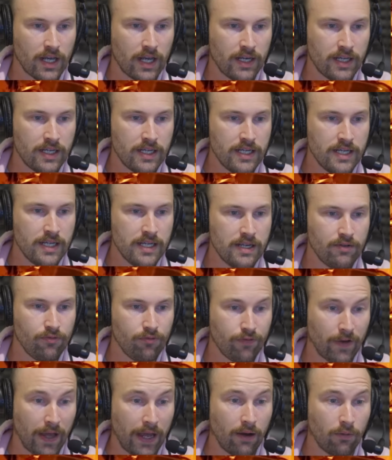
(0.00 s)
and he
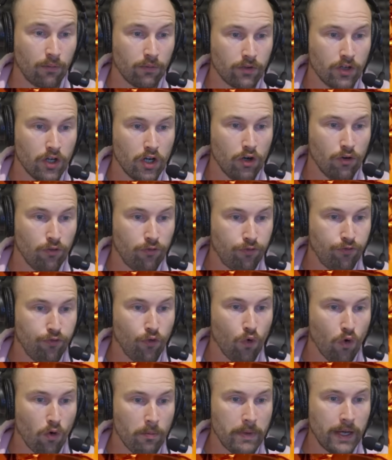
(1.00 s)
found
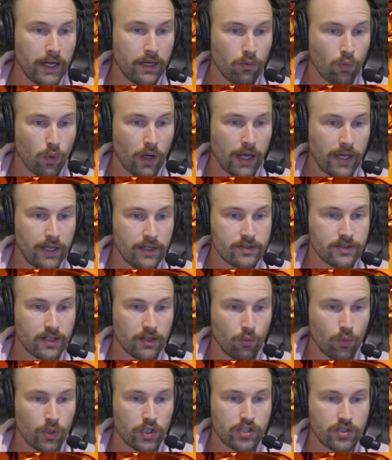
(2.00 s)
4 main ways
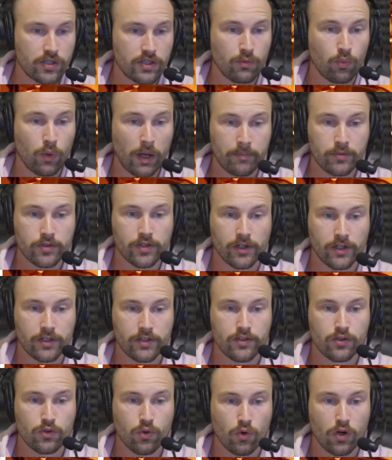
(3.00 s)
in which the
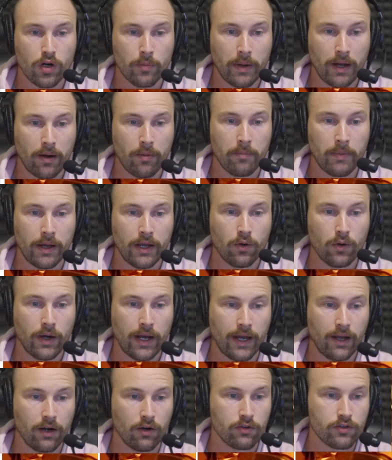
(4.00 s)
websites talk about male
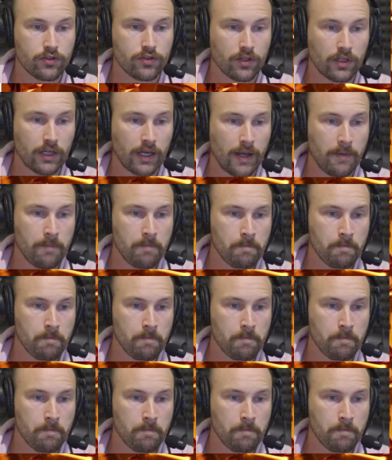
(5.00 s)
hair loss, okay?